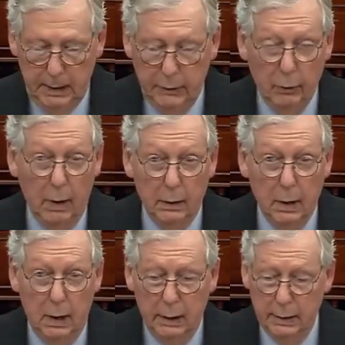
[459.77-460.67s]
Either our
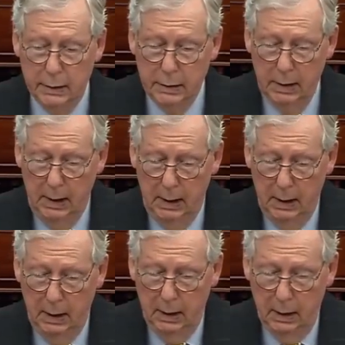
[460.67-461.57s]
colleagues
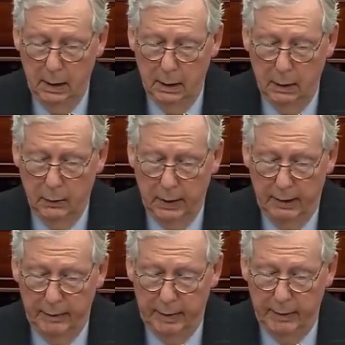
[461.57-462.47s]
don't
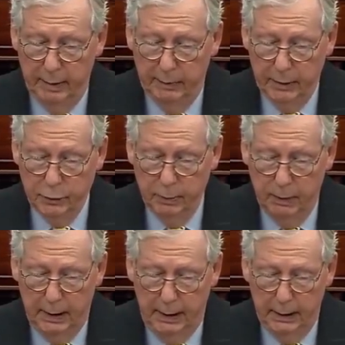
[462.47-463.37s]
have any big picture
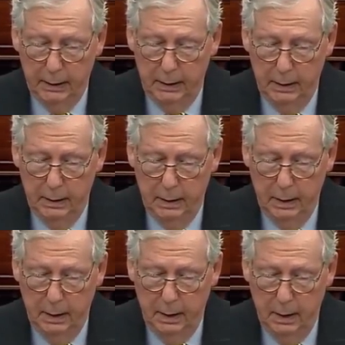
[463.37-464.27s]
plan
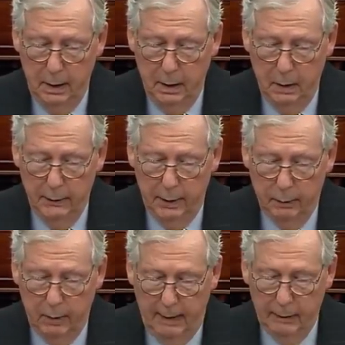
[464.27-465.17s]
are they
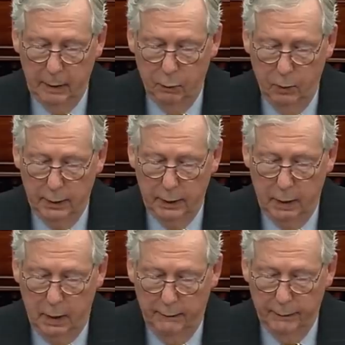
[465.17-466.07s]
privately
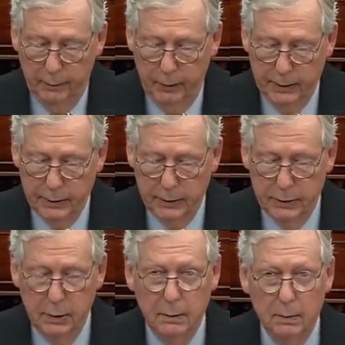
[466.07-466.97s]
working off the
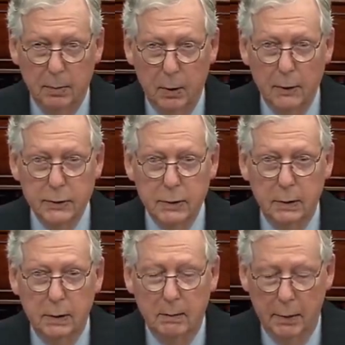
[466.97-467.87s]
president's
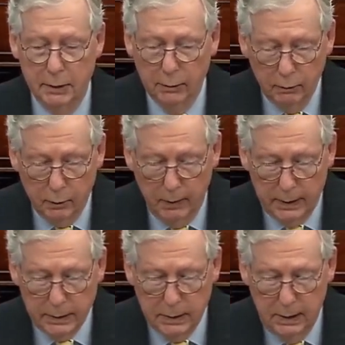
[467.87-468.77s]
partisan budget
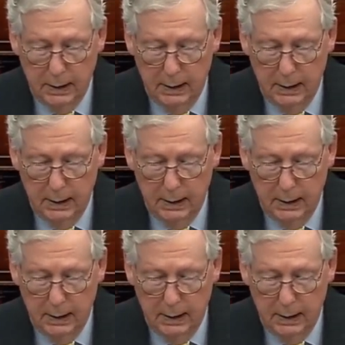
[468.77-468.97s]
request.